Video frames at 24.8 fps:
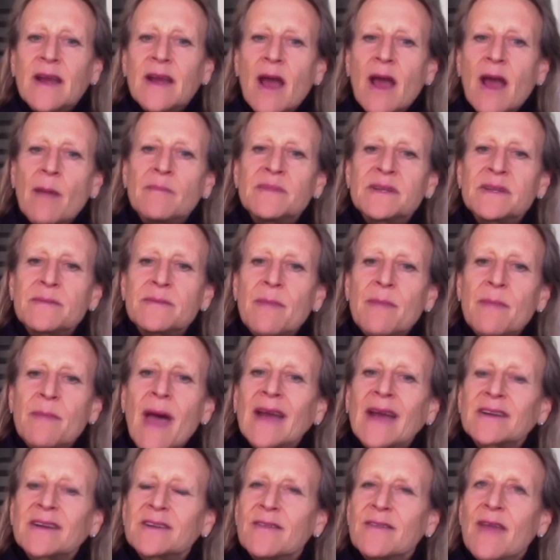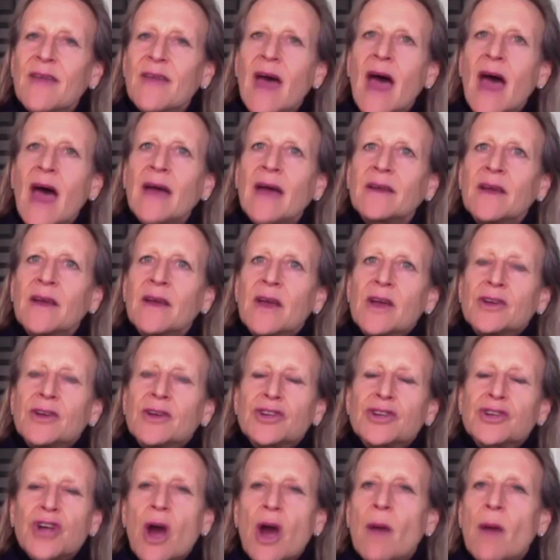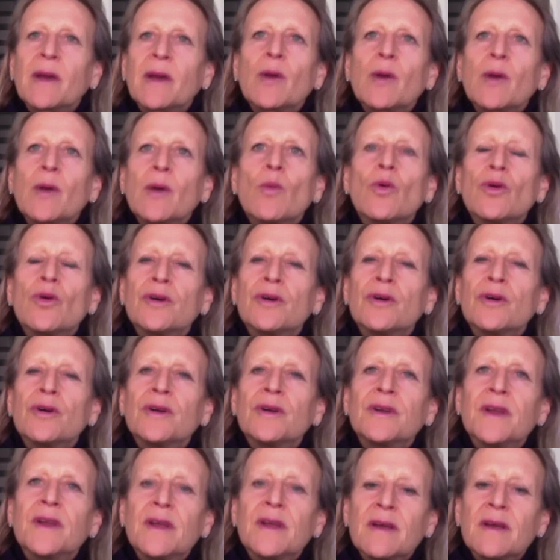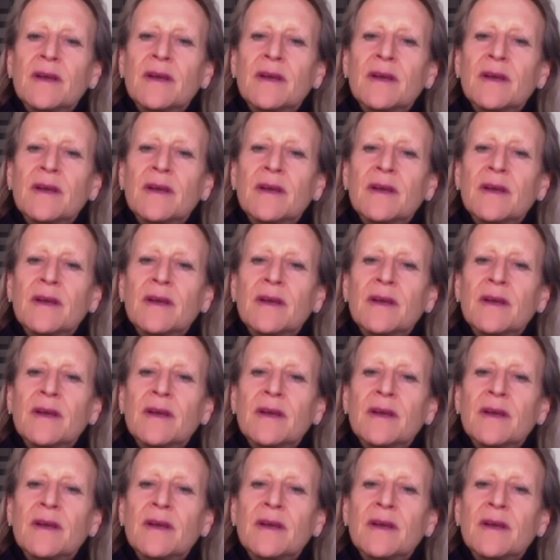And it comes back to that chopping wood